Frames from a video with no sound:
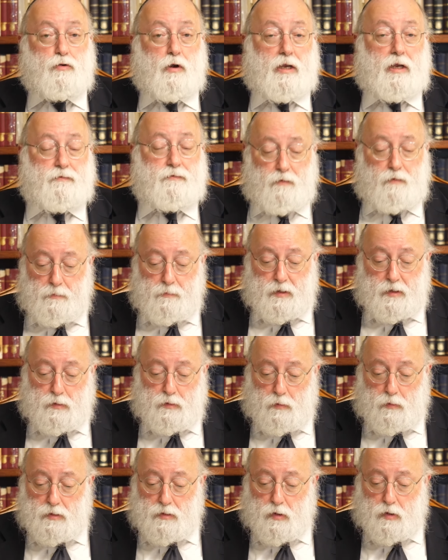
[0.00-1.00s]
transform this
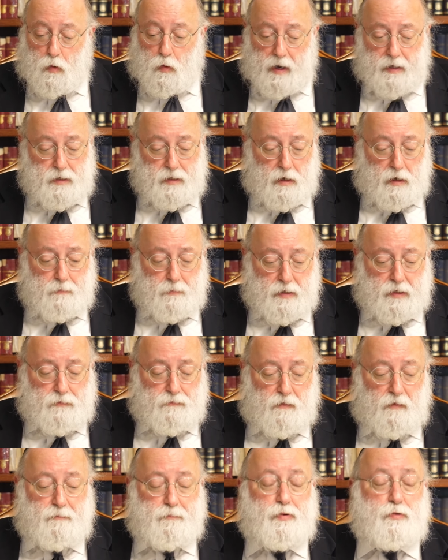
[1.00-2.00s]
world, so why is there a
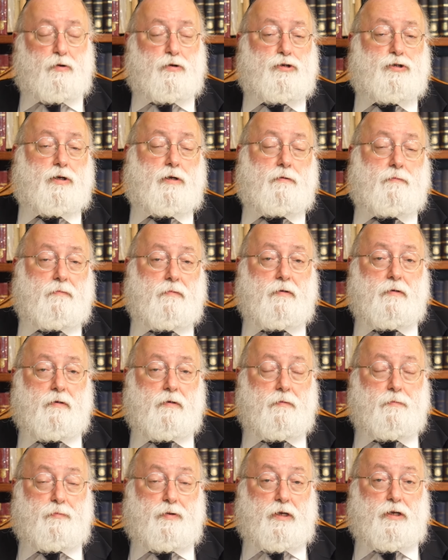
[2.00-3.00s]
mitzvah of Purusha,
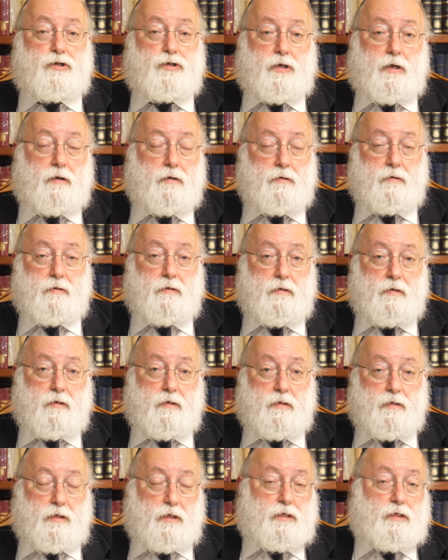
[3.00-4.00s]
Prisha,
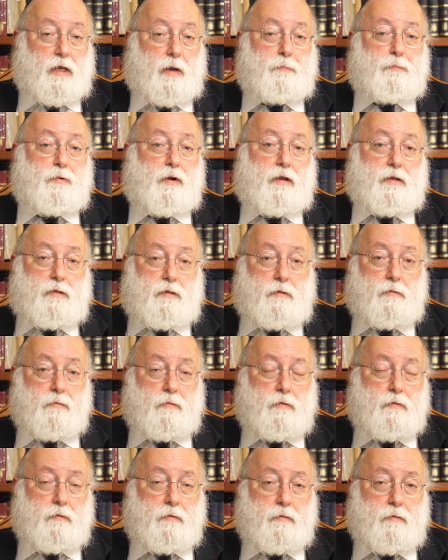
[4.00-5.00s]
to separate
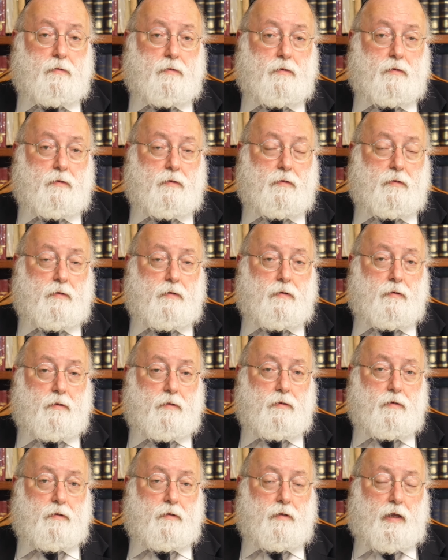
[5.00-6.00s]

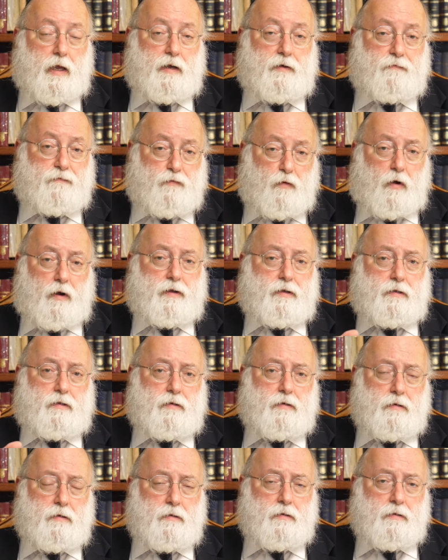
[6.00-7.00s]
and
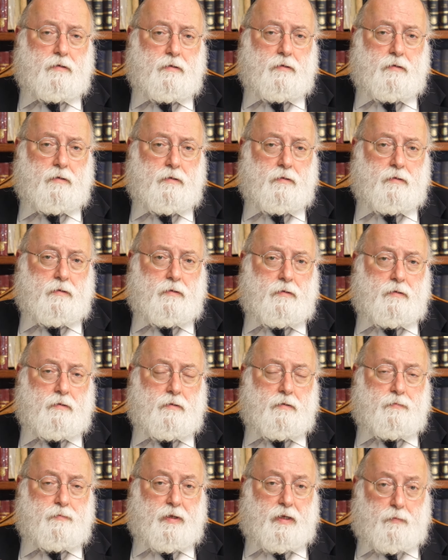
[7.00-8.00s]
avoid
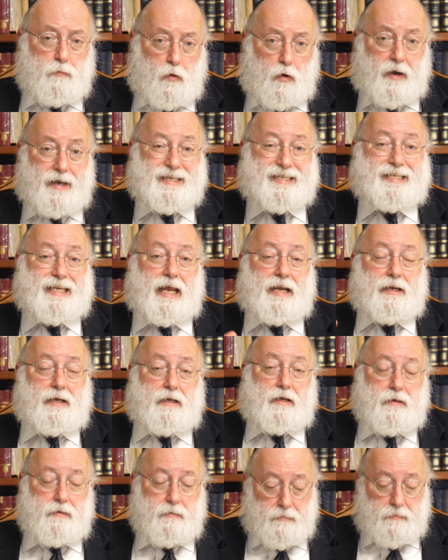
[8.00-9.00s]
being more
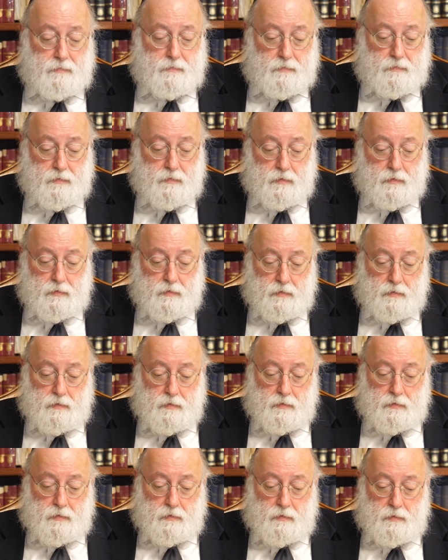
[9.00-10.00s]
ascetic,
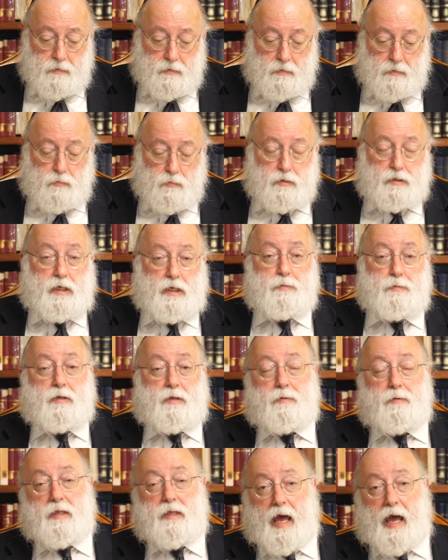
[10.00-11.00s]
which seems
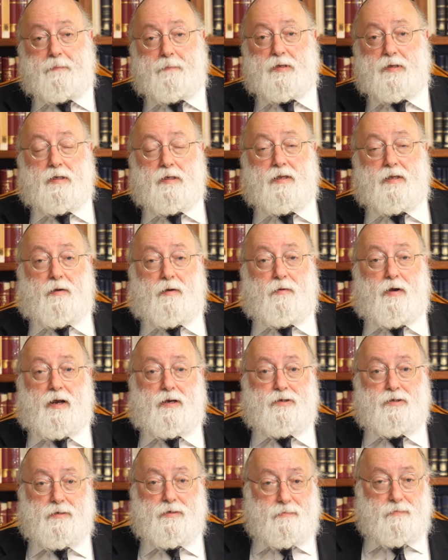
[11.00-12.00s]
to be the opposite
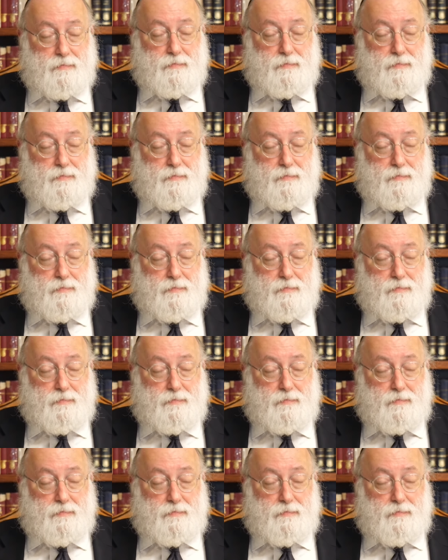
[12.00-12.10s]
direction?